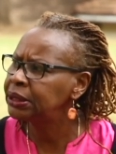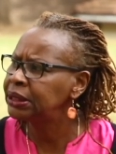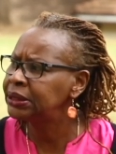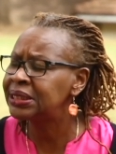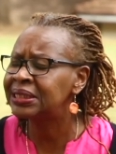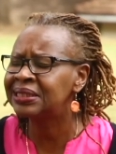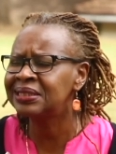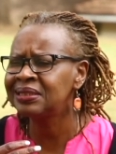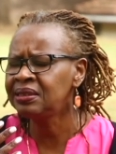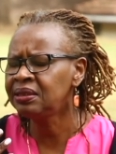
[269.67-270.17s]

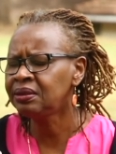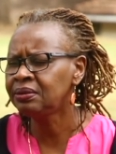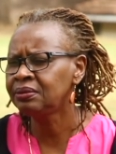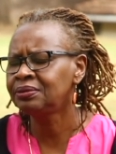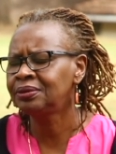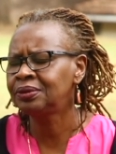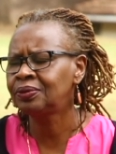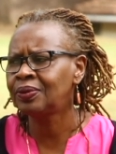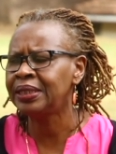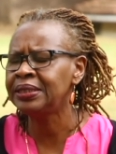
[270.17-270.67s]
still
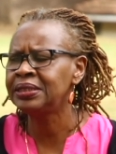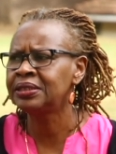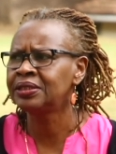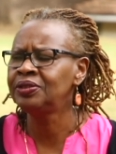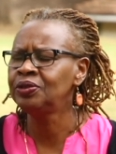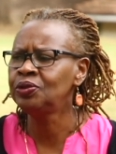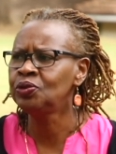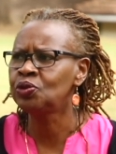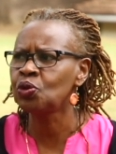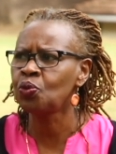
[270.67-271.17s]
quite
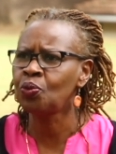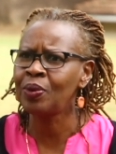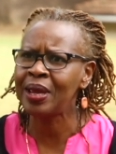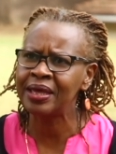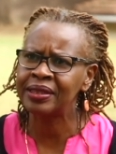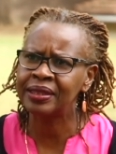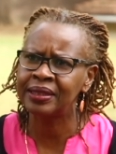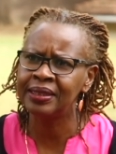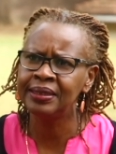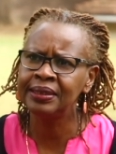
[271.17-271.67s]
new, so we are
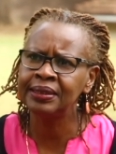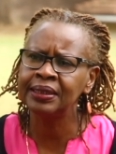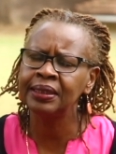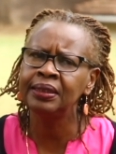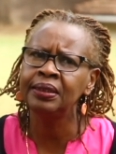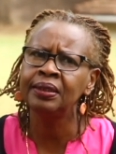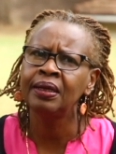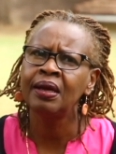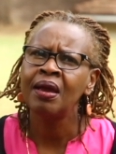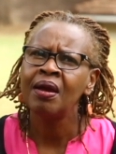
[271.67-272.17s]
thinking,
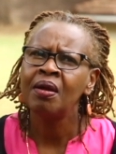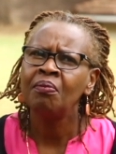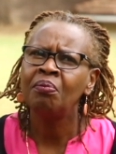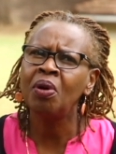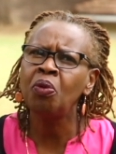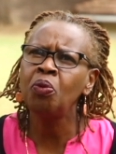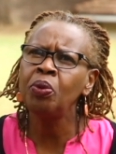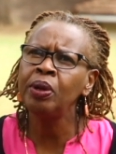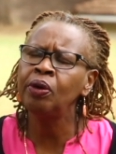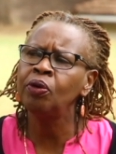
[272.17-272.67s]
but
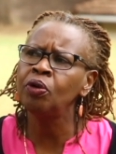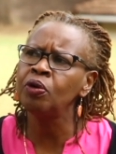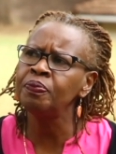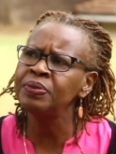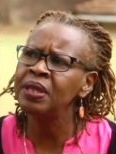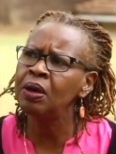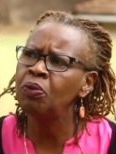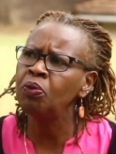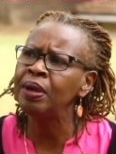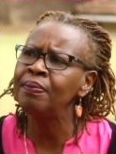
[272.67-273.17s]
we hope
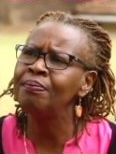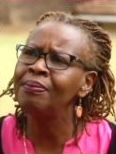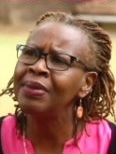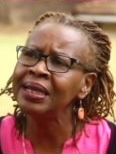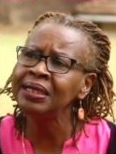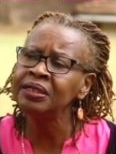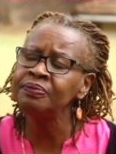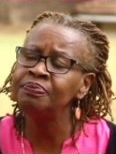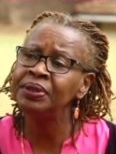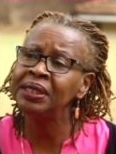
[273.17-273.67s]
that we
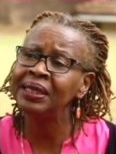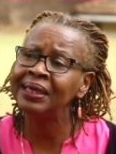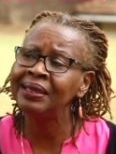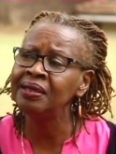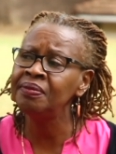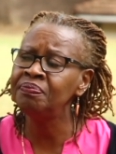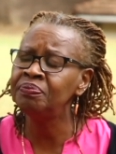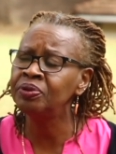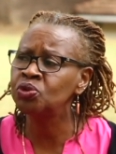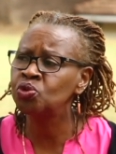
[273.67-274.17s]
might be
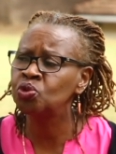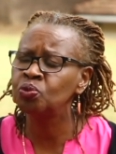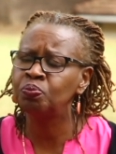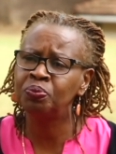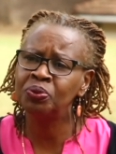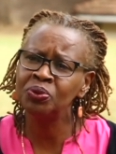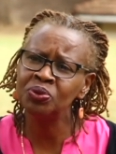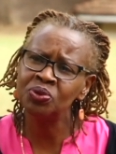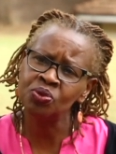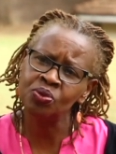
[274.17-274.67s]
able to
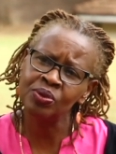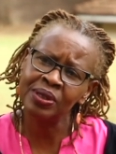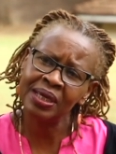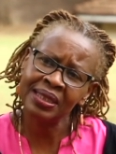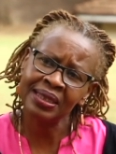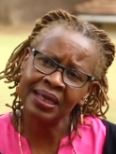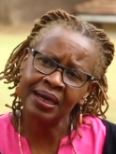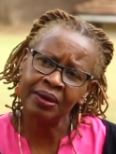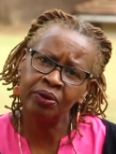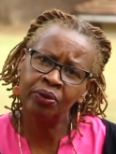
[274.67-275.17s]
put
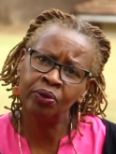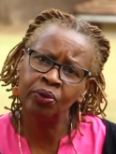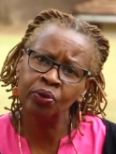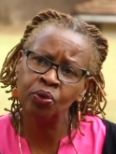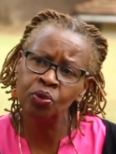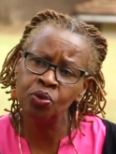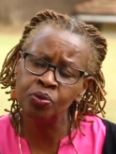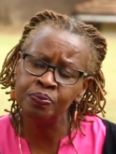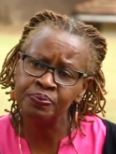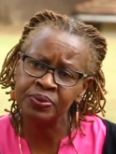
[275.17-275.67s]
together
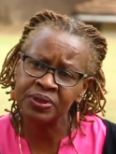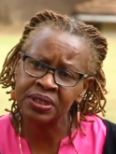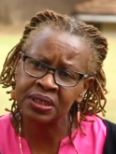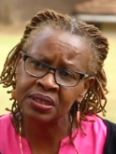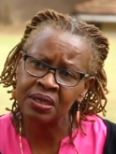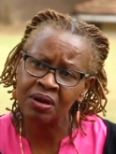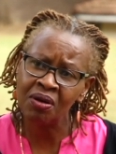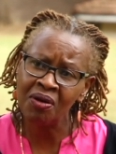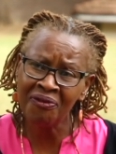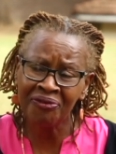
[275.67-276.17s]
groups
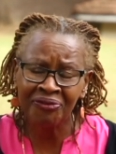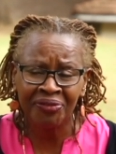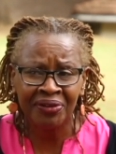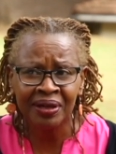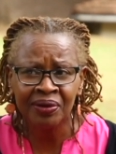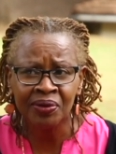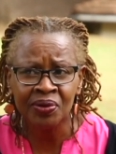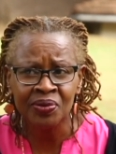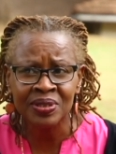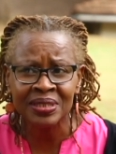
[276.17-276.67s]
of
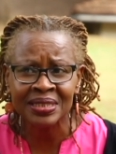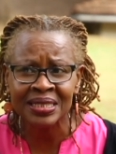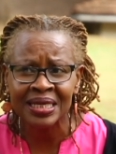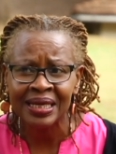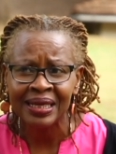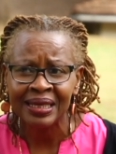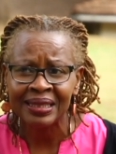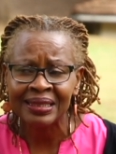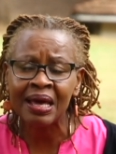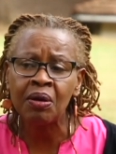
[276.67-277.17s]
fellows
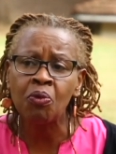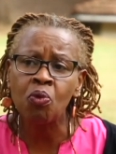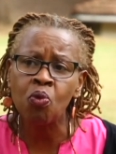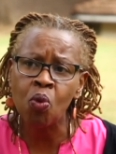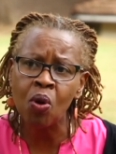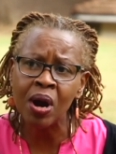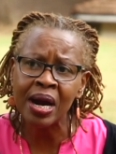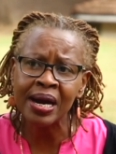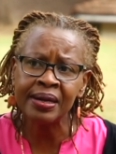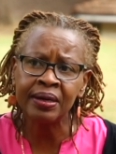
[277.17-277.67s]
that
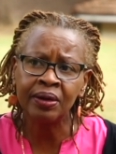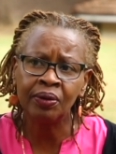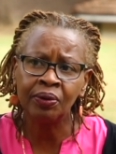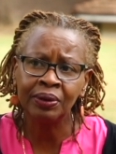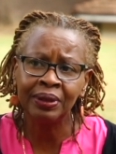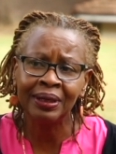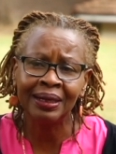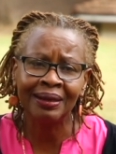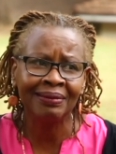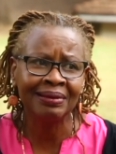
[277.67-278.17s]
work
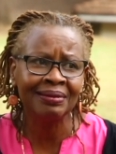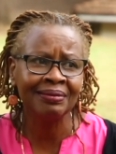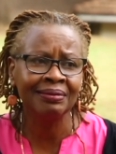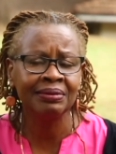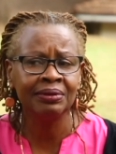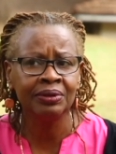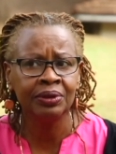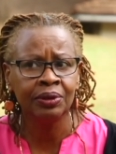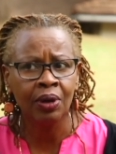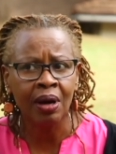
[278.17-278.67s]
on,
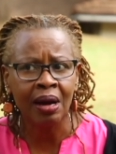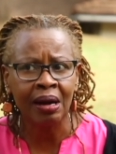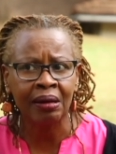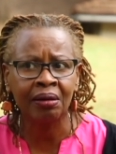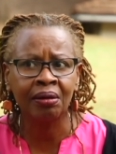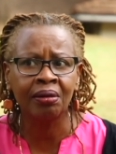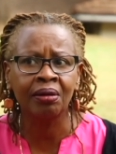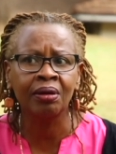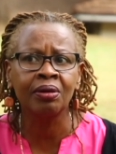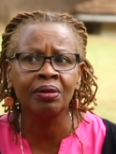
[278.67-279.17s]

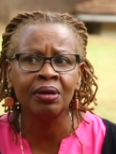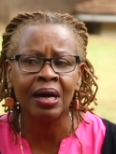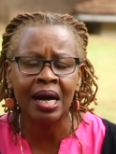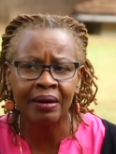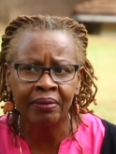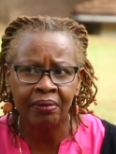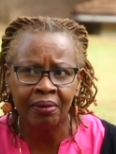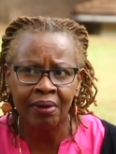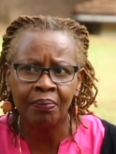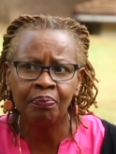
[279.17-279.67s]

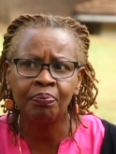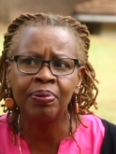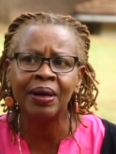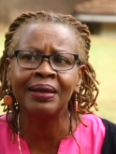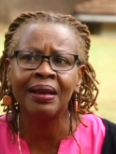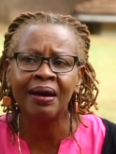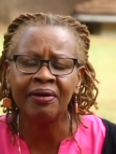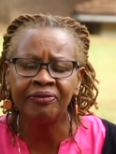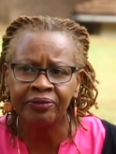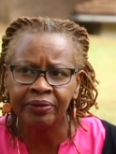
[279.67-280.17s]
a
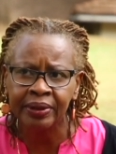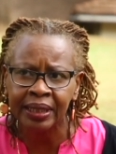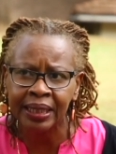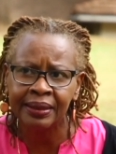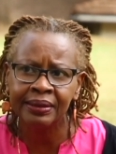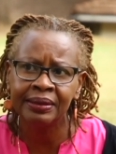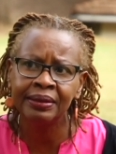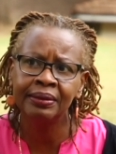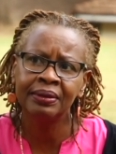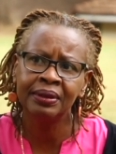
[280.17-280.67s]

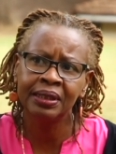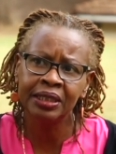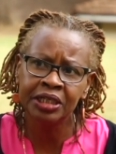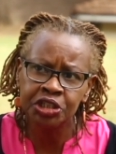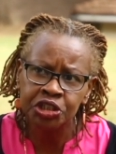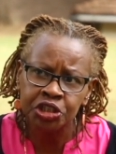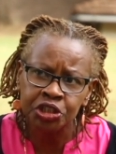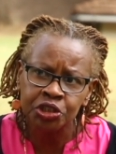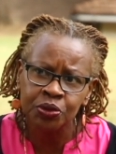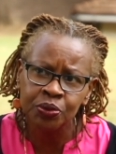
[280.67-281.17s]
Pan-African
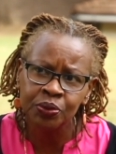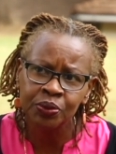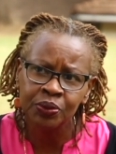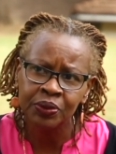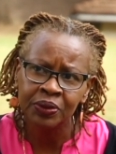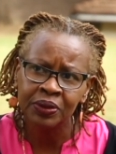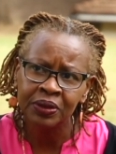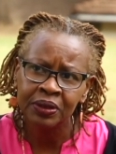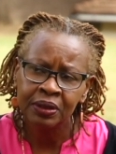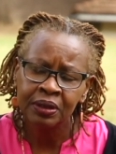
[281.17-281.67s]
issue
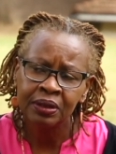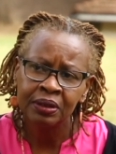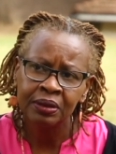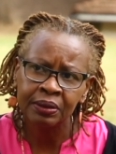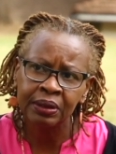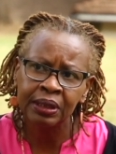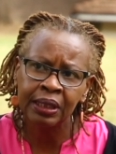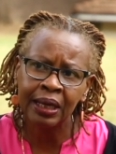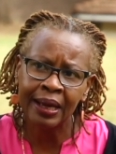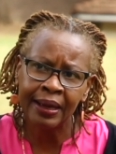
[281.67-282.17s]

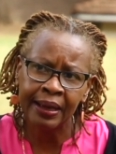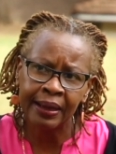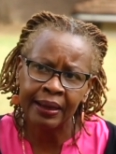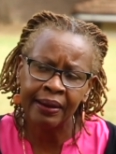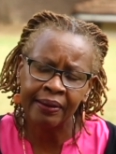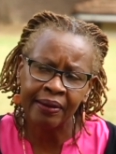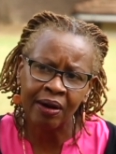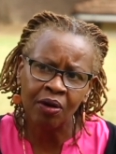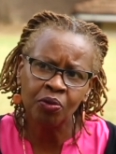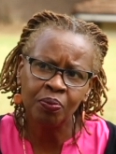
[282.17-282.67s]

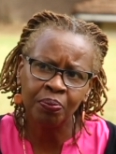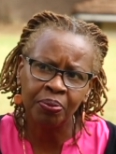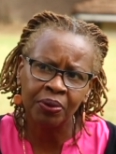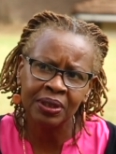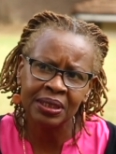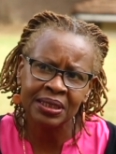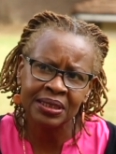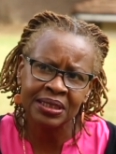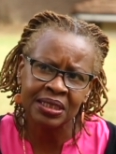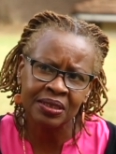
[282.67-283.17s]
around
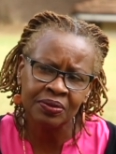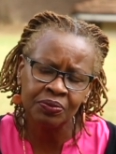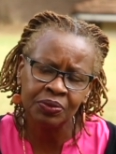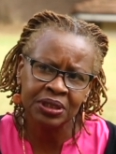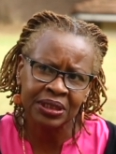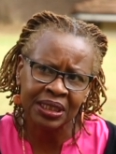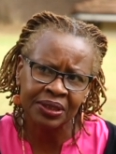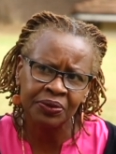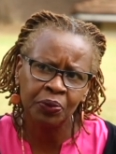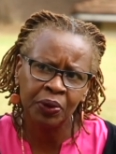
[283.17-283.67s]
policy, which
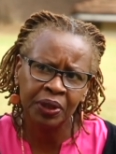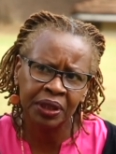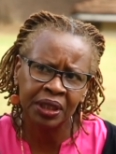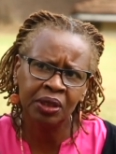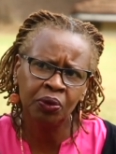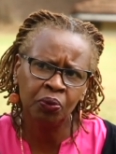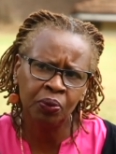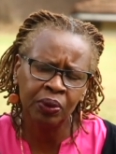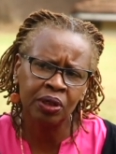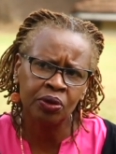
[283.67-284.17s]
we
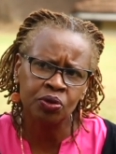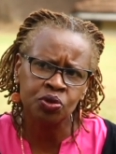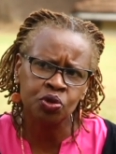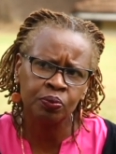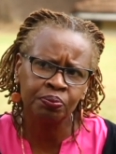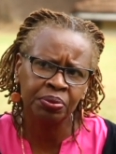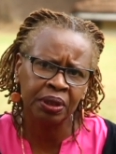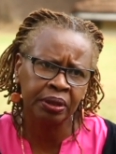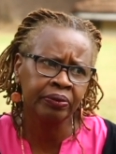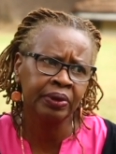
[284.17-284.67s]
think will also
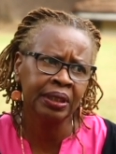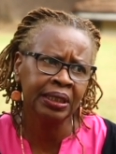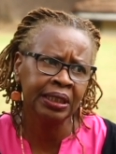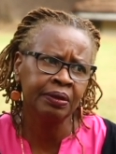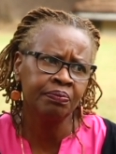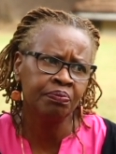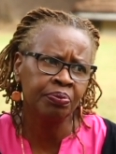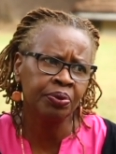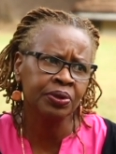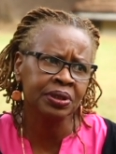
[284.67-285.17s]
be really
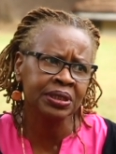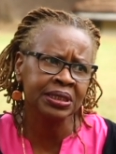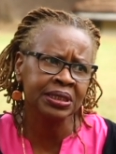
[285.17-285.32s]
important.